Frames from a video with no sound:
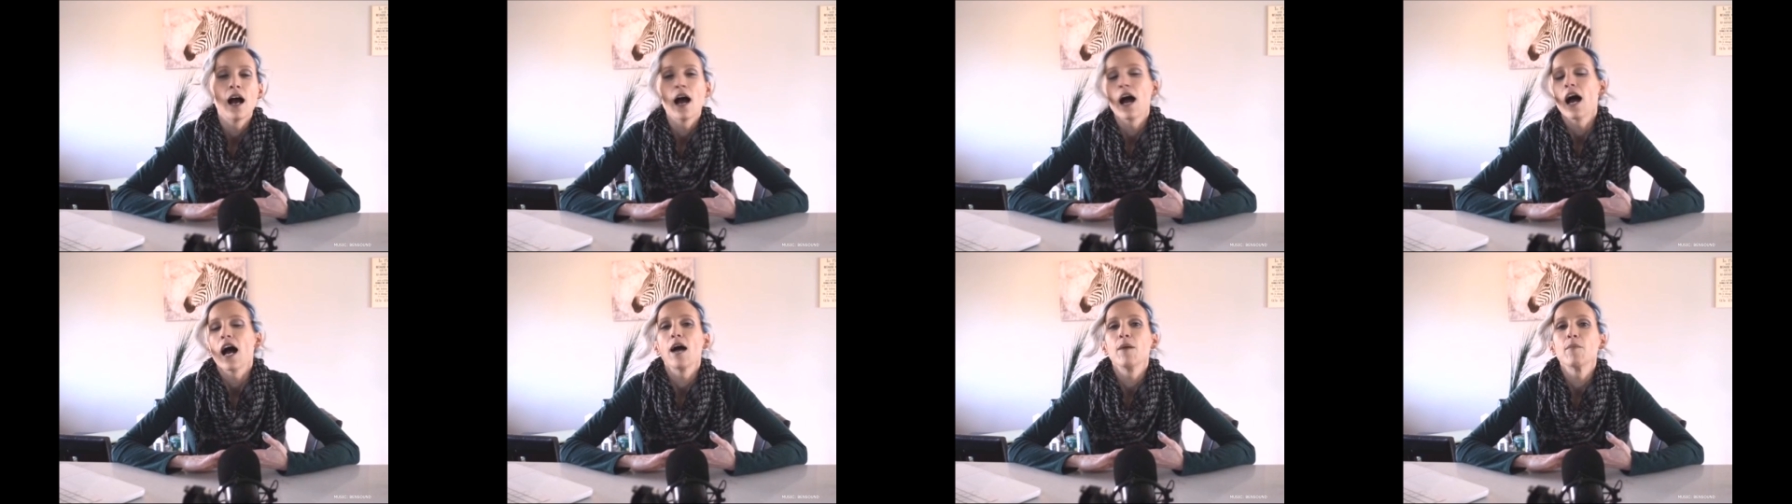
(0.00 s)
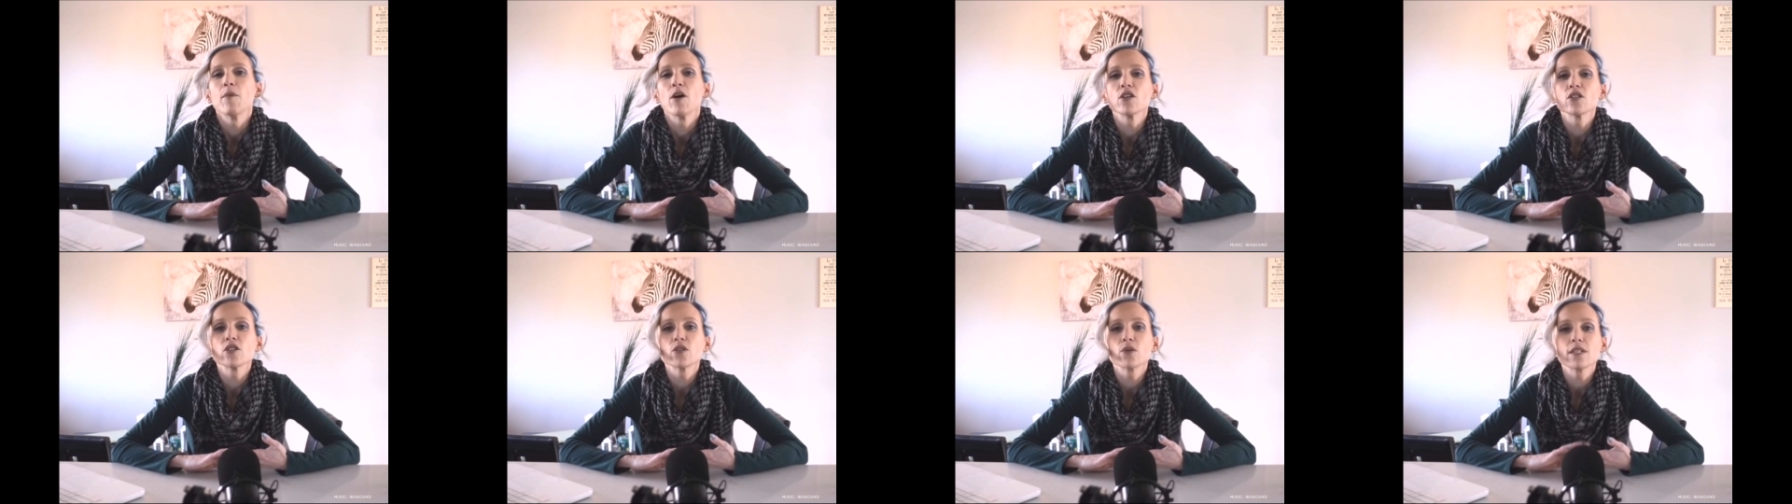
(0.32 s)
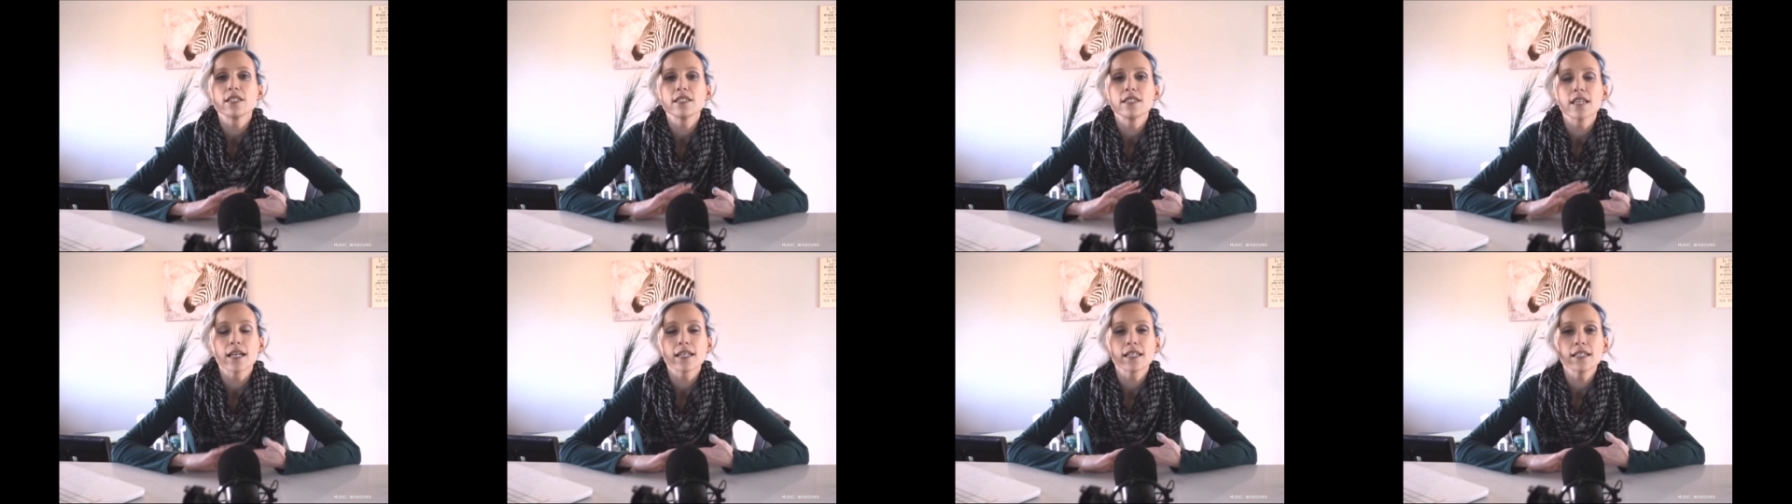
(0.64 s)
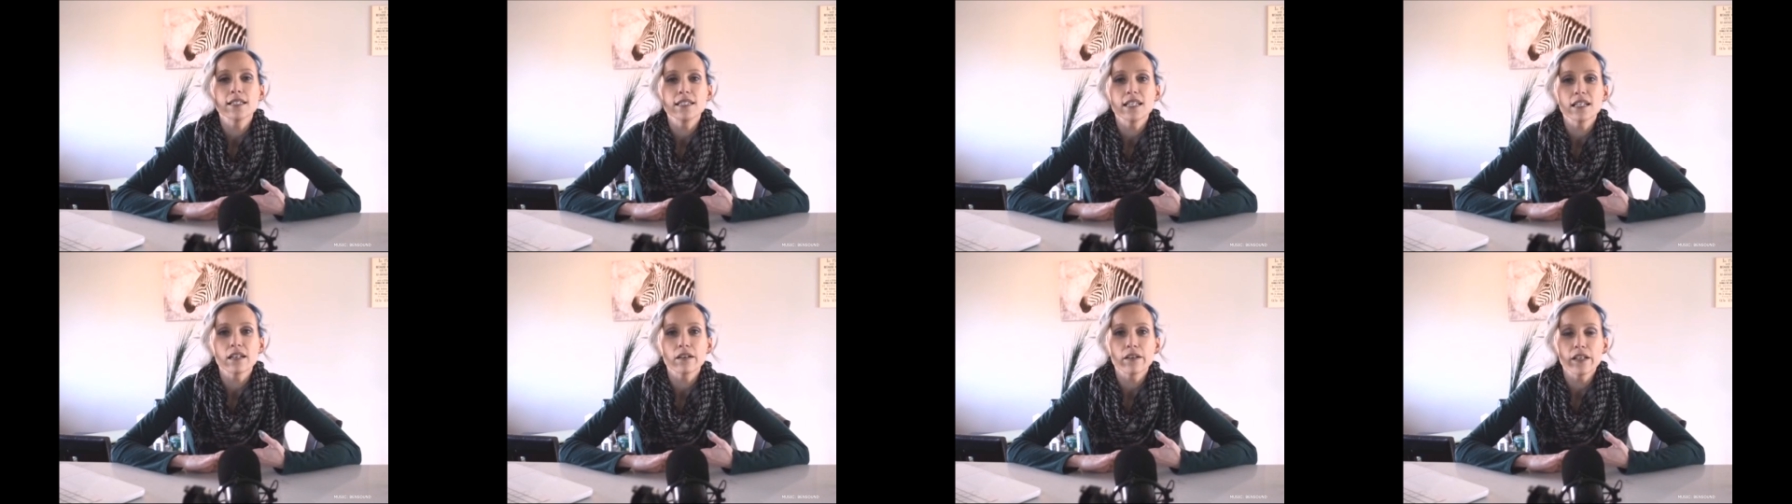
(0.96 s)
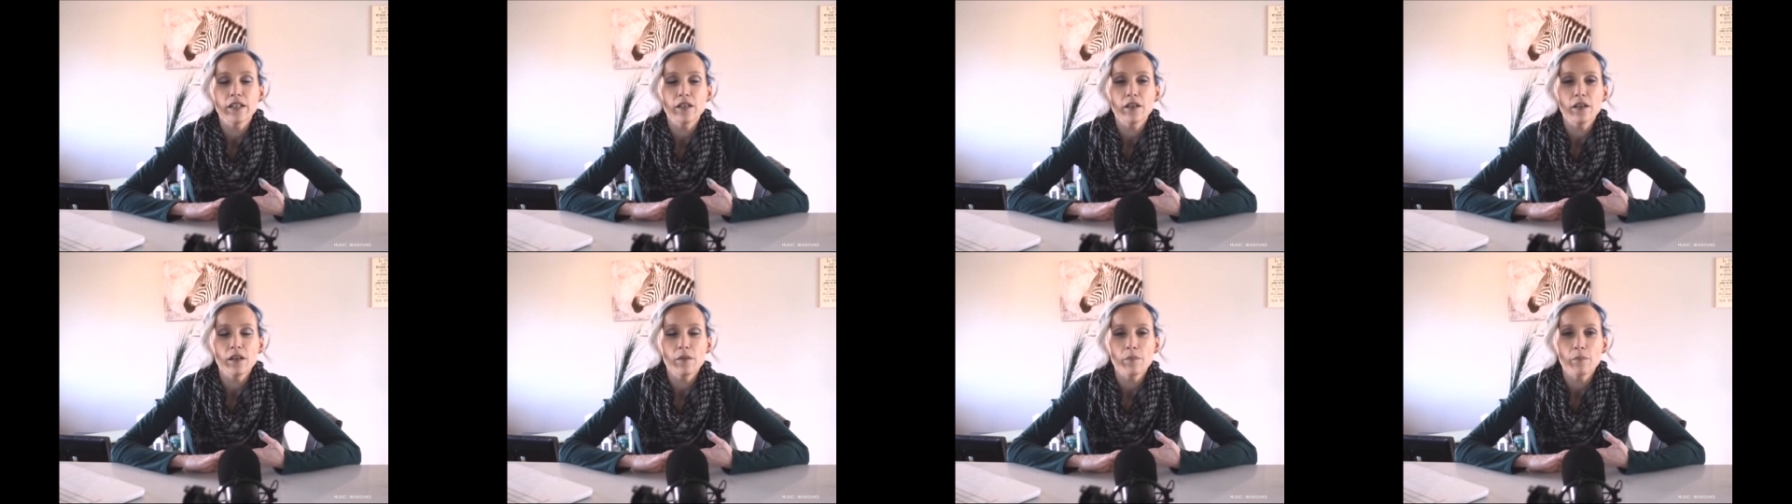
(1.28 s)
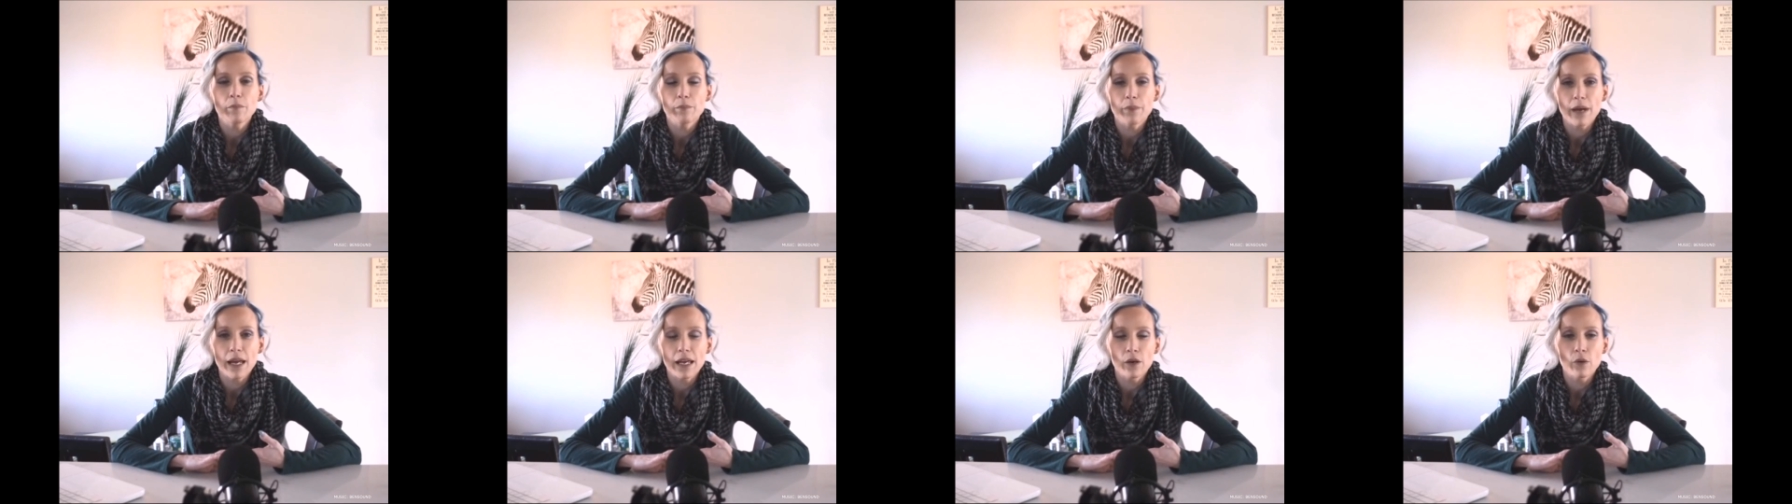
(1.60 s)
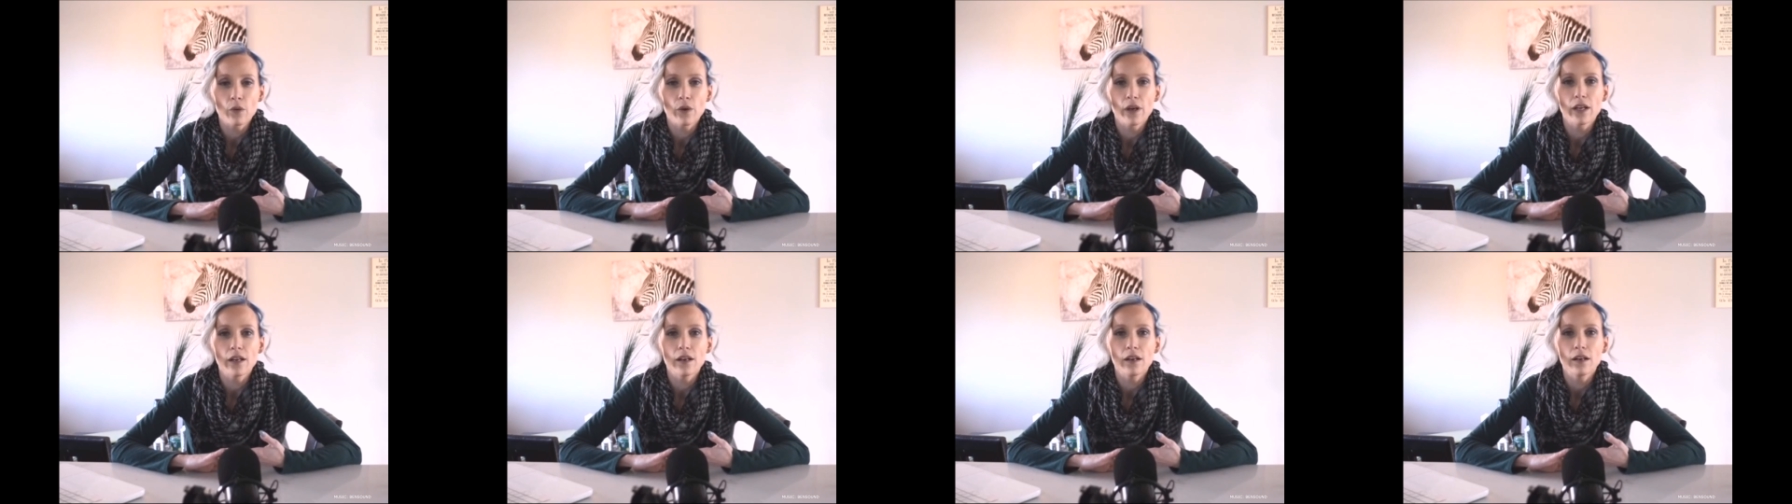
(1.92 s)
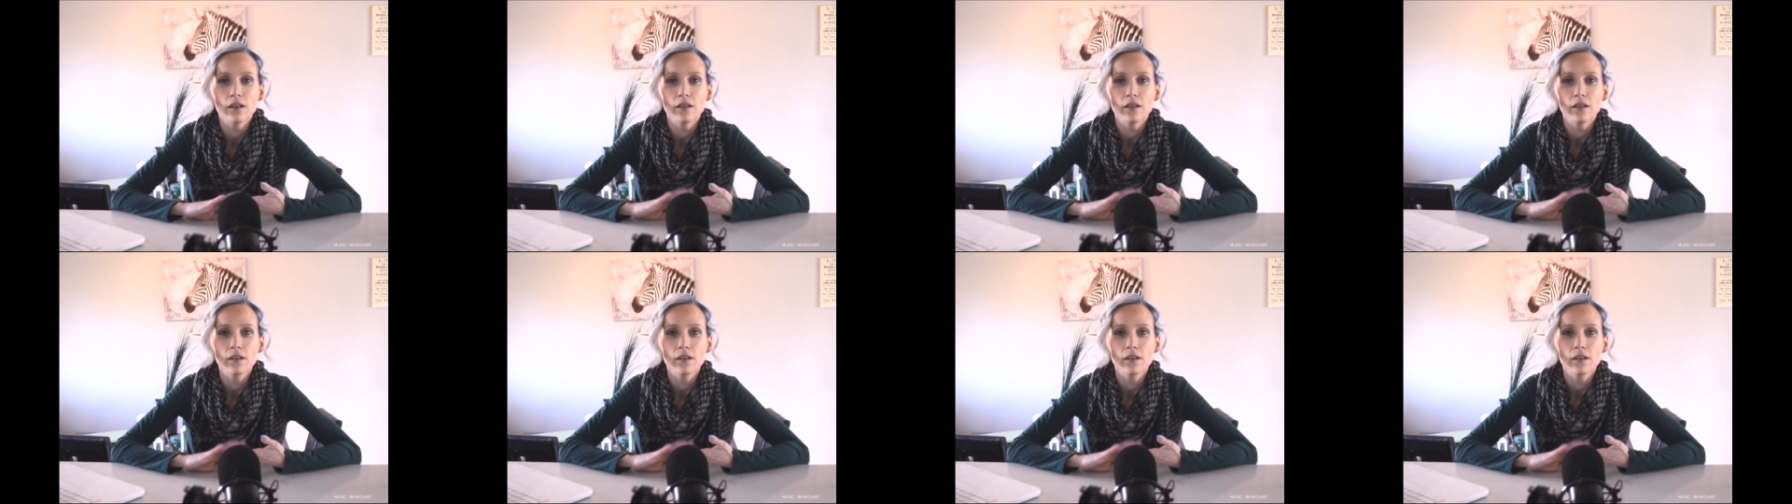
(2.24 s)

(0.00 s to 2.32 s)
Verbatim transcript: I'm also a secondary banquet,